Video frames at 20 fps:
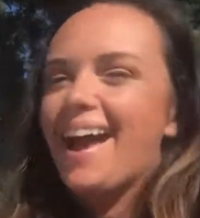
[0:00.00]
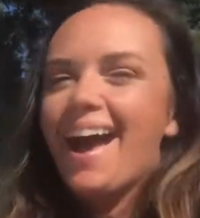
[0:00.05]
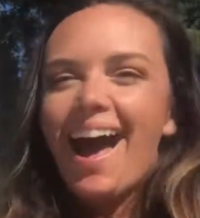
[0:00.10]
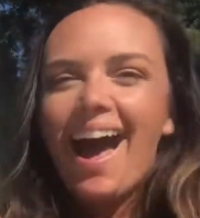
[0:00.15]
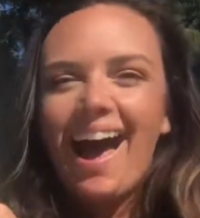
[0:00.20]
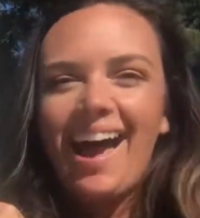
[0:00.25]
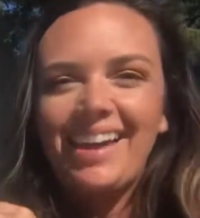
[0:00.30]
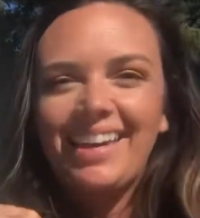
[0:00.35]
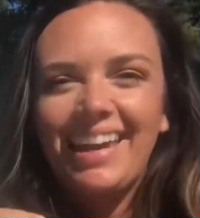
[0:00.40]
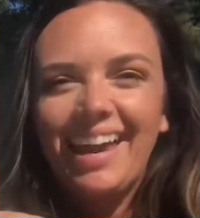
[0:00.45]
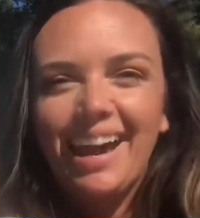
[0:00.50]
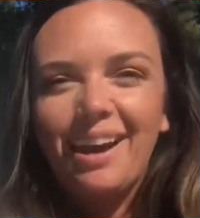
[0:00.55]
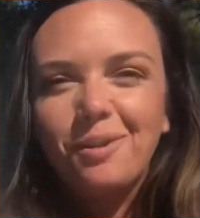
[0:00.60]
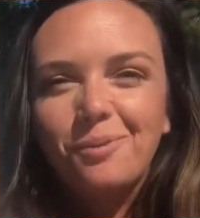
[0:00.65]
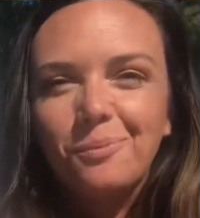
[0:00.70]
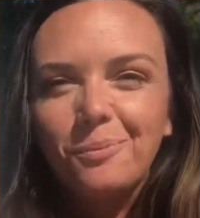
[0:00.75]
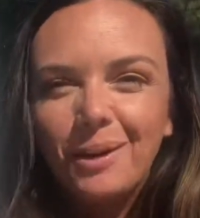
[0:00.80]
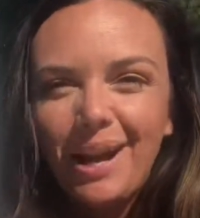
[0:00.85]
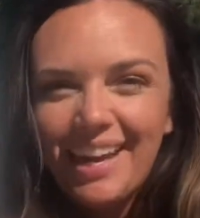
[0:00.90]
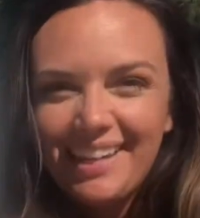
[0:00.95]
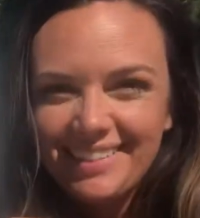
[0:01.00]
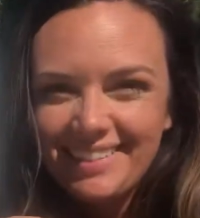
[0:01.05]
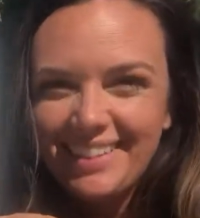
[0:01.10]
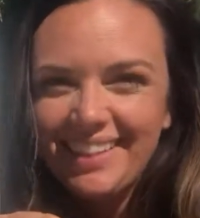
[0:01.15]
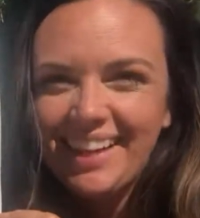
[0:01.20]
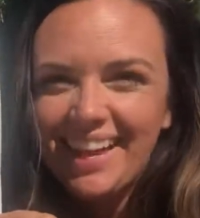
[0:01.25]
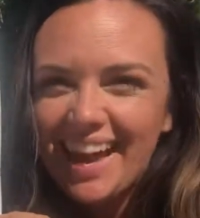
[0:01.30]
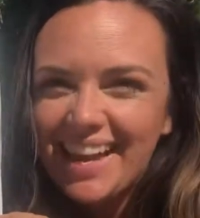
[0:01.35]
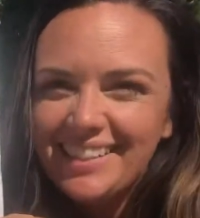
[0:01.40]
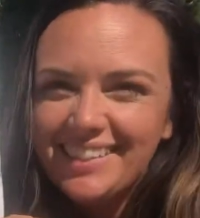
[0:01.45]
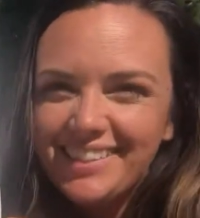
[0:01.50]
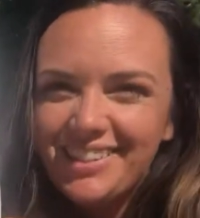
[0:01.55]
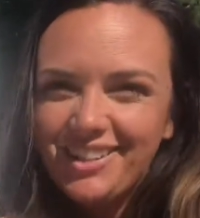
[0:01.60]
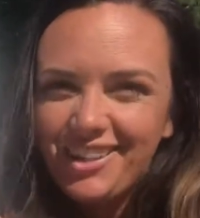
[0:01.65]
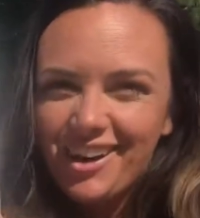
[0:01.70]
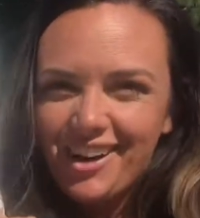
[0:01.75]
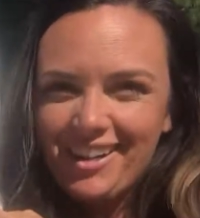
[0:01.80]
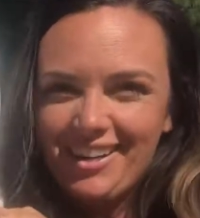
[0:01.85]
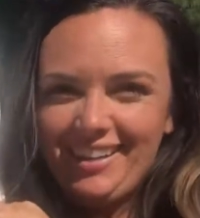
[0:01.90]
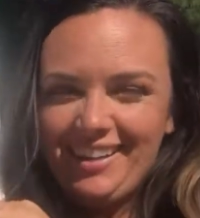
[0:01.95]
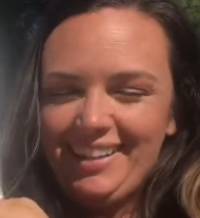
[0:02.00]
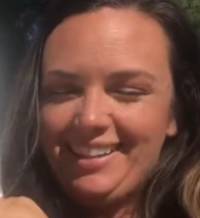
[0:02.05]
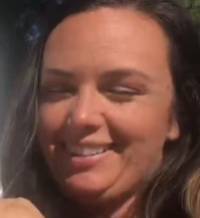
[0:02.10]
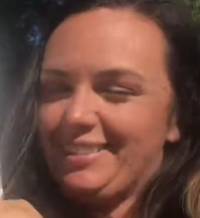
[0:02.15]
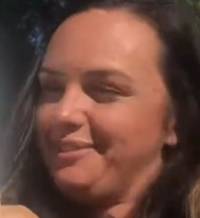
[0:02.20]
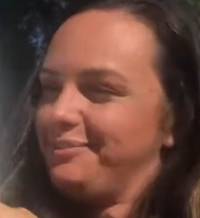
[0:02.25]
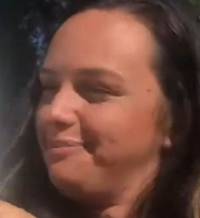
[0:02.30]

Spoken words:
I can't wait to get started.